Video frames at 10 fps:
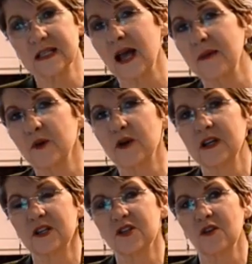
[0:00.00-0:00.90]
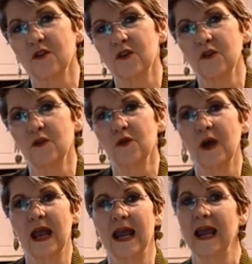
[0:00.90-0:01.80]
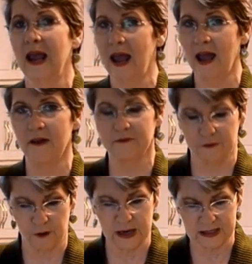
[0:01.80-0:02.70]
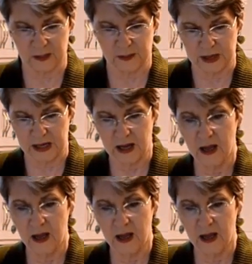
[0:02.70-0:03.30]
I'm going to show you a half recipe,